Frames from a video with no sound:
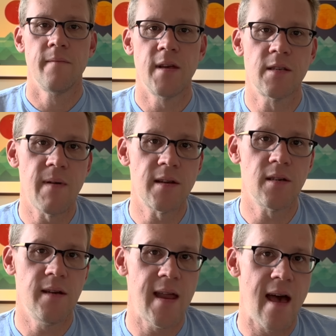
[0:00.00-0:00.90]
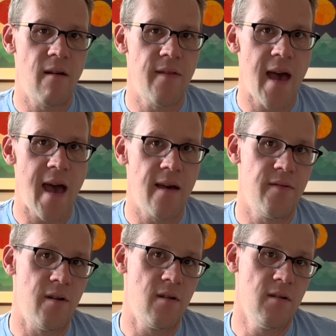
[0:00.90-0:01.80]
Especially now
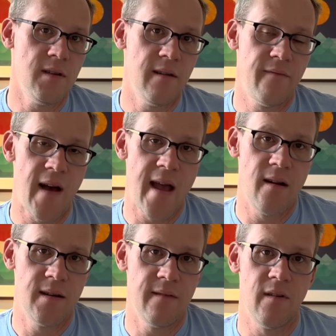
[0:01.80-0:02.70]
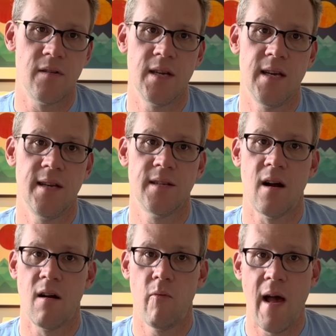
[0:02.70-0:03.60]
that the early FIRE devotees
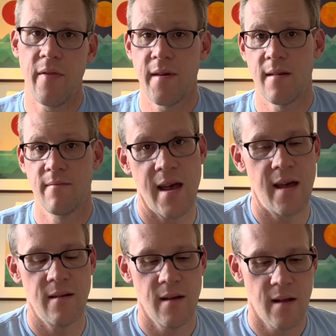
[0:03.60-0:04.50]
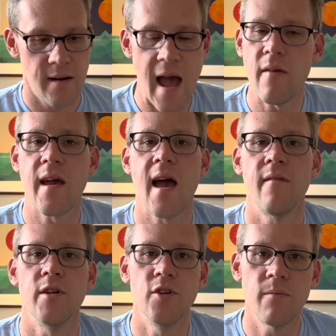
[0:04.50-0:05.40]
are wealthy, and now they have
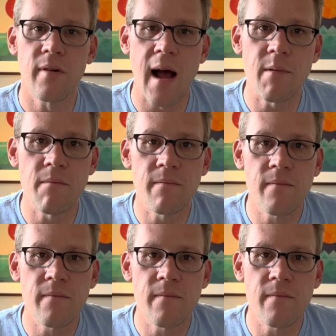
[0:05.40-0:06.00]
a new problem.